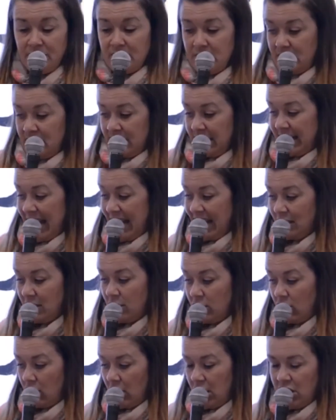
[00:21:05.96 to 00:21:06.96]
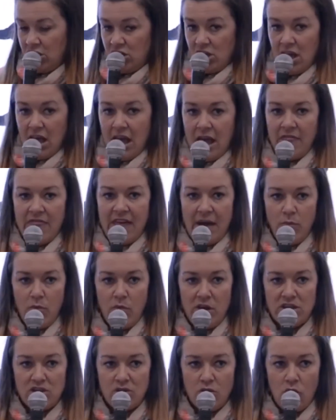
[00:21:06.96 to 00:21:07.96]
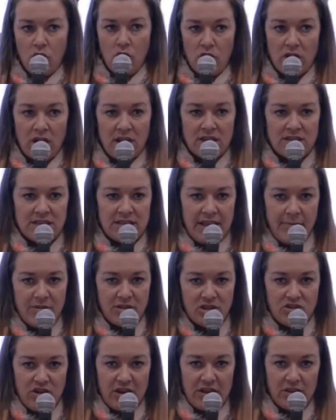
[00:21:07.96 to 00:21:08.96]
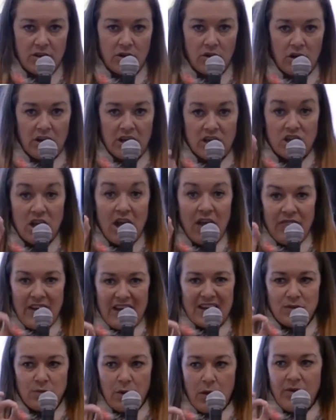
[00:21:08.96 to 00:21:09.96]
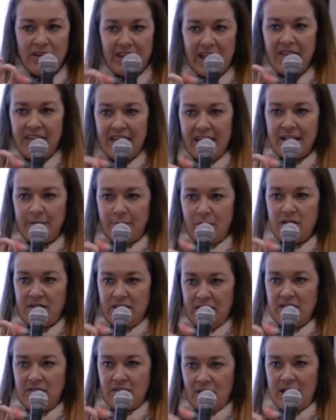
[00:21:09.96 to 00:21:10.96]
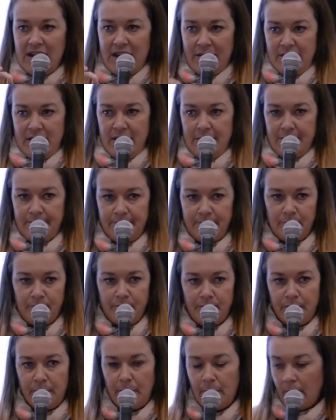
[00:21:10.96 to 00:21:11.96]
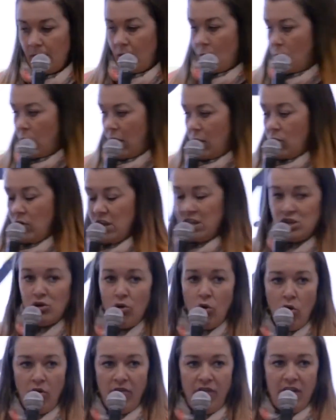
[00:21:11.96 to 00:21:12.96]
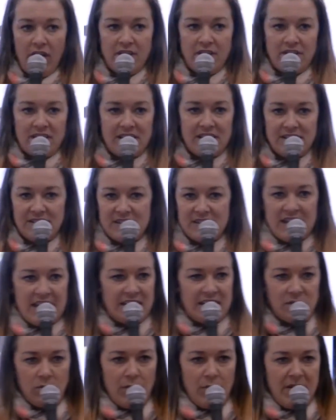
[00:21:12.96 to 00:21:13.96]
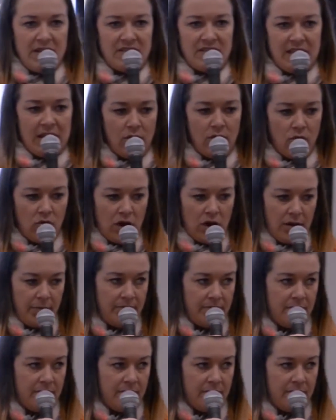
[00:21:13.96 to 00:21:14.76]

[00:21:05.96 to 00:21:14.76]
to gain the knowledge, then we talk to demonstrate the knowledge. That's where we get the expertise dynamic. When we talk first and listen later, we mess that all up.